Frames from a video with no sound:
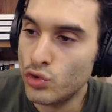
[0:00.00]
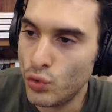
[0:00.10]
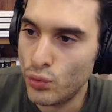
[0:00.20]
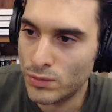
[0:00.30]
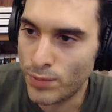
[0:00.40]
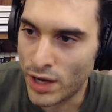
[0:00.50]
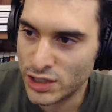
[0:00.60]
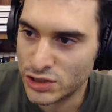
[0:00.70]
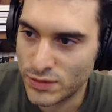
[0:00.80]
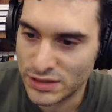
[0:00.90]
do with
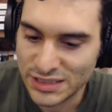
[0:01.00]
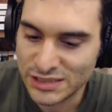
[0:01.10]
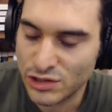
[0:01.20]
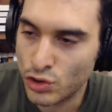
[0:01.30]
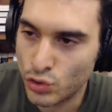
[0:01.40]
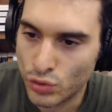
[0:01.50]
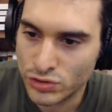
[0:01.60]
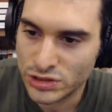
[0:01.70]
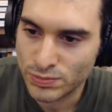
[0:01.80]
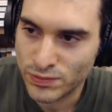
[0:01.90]
punishments is that you
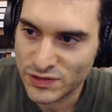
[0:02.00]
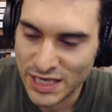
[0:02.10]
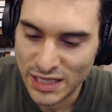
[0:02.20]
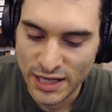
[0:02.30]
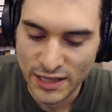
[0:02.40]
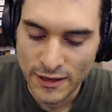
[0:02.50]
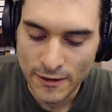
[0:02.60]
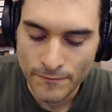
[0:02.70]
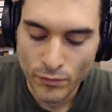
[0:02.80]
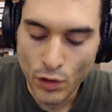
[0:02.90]
don't say like
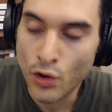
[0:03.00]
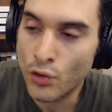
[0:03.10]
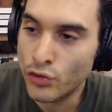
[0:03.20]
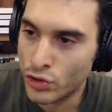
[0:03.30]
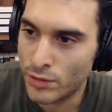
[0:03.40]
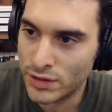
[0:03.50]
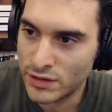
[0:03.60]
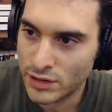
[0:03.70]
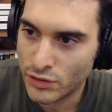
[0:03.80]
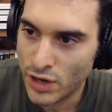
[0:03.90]
oh you committed
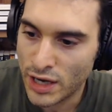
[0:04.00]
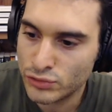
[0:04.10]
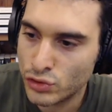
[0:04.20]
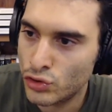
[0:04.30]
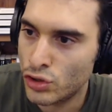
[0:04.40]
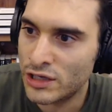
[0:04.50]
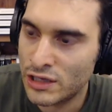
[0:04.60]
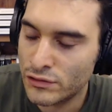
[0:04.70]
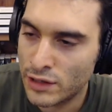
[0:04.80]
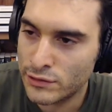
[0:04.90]
the crime so you're not
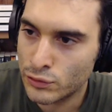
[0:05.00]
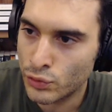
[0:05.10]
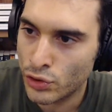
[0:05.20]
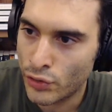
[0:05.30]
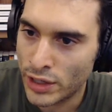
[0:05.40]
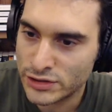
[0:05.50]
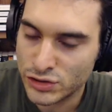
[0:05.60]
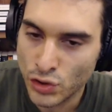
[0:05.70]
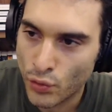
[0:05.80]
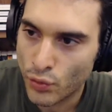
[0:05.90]
entitled to your rights
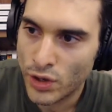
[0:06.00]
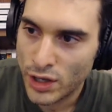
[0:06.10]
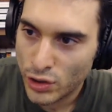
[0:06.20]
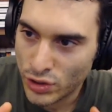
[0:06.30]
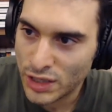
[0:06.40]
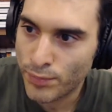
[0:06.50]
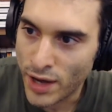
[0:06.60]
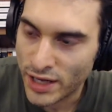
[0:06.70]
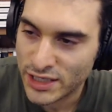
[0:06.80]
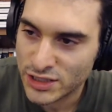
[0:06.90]
no you get
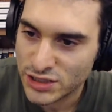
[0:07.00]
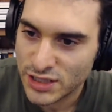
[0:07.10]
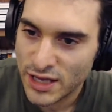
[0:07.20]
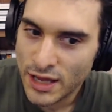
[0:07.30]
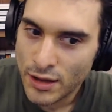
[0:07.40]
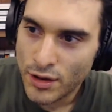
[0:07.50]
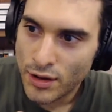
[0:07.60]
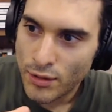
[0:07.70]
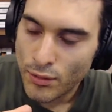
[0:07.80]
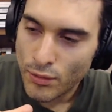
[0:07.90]
punished
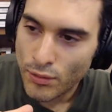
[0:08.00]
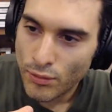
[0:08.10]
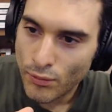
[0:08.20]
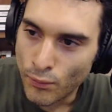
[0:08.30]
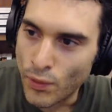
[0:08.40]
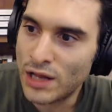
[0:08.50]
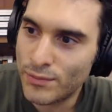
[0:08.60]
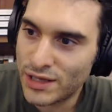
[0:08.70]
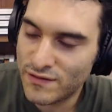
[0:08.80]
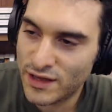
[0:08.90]
while
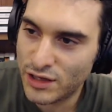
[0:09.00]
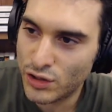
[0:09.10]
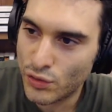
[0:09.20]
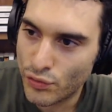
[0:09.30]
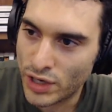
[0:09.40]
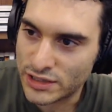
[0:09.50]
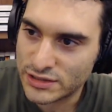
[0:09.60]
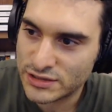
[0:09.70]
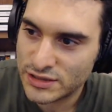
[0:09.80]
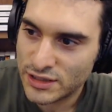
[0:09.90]
maintaining your
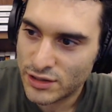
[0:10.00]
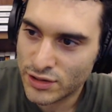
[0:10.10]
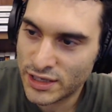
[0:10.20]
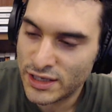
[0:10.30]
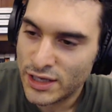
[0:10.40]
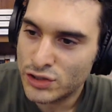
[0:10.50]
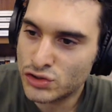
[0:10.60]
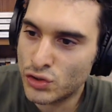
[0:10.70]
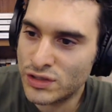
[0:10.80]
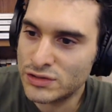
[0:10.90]
rights okay
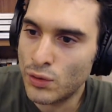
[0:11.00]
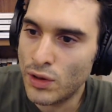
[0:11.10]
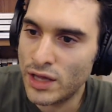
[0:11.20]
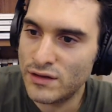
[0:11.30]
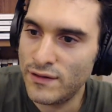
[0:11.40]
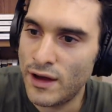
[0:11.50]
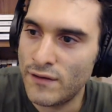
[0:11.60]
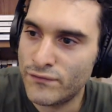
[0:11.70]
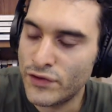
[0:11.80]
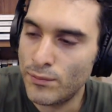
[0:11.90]
so this whole idea
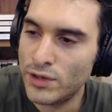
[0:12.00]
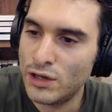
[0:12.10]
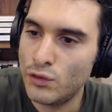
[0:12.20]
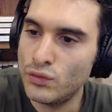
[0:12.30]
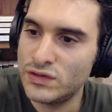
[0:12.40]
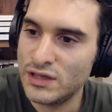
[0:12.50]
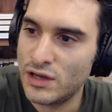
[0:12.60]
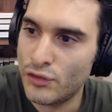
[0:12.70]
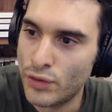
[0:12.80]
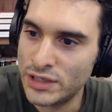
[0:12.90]
of somebody losing
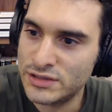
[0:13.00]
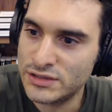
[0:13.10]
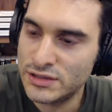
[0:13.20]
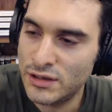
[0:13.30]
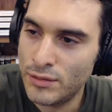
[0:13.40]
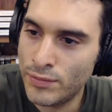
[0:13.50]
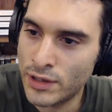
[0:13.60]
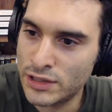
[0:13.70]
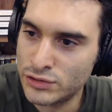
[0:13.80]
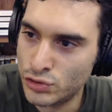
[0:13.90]
their rights
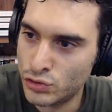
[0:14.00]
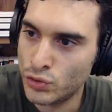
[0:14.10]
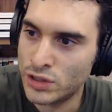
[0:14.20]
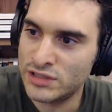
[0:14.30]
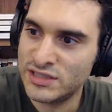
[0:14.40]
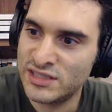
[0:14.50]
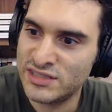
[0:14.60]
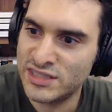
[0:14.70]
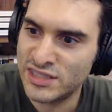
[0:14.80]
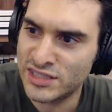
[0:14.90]
because you took their
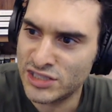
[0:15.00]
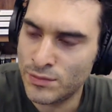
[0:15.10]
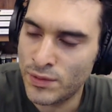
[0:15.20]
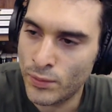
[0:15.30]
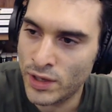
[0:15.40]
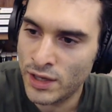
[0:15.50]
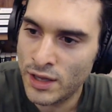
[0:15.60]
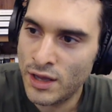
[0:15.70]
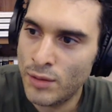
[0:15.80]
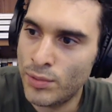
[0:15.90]
citizenship away
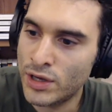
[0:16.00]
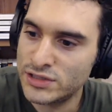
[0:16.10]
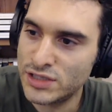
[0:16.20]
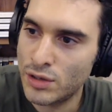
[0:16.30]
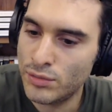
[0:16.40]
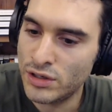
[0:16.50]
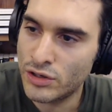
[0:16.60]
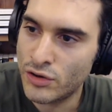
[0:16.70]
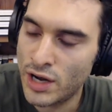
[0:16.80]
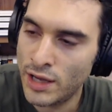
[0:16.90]
because they committed a
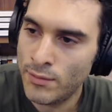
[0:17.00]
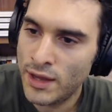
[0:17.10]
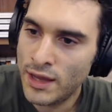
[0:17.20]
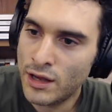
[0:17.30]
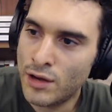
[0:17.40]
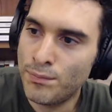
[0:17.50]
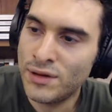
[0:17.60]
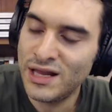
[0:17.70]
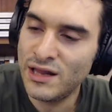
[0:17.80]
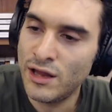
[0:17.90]
crime
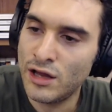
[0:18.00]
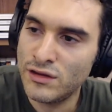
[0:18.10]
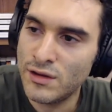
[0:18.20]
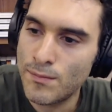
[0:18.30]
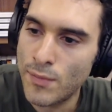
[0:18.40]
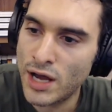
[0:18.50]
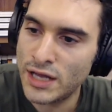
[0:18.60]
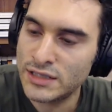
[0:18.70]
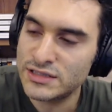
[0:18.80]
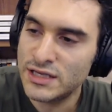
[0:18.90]
completely
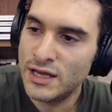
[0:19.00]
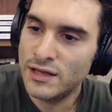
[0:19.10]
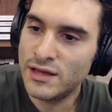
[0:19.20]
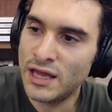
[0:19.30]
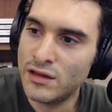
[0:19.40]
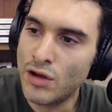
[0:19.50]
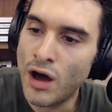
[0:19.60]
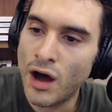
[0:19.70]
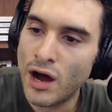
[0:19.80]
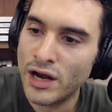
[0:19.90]
undermines the
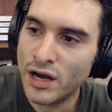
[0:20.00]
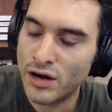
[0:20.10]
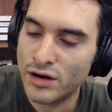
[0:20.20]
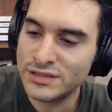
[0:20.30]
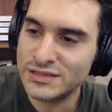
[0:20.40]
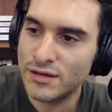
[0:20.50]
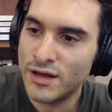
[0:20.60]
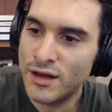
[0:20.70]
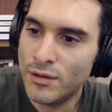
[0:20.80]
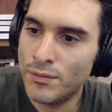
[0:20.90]
entire
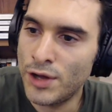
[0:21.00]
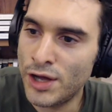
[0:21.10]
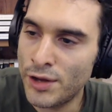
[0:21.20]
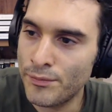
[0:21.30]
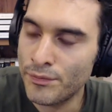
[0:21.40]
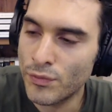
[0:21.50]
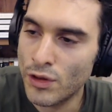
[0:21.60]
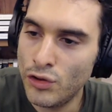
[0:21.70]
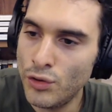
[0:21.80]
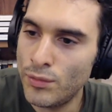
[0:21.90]
um,
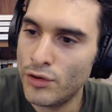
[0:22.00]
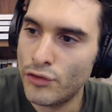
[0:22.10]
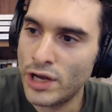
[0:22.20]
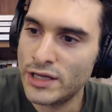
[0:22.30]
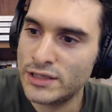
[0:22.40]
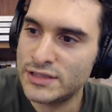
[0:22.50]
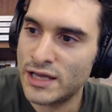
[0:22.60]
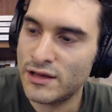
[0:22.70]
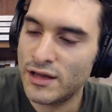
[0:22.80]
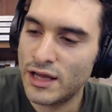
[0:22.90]
human rights
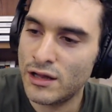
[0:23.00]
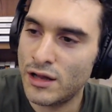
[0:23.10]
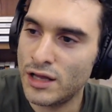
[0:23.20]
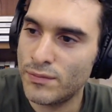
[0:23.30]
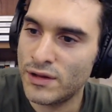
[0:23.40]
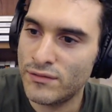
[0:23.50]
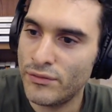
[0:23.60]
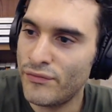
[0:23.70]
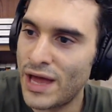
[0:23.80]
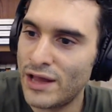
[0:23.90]
and enlightenment
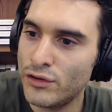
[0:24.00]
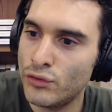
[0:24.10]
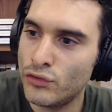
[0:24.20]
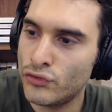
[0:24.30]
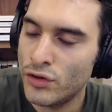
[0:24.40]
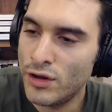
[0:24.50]
values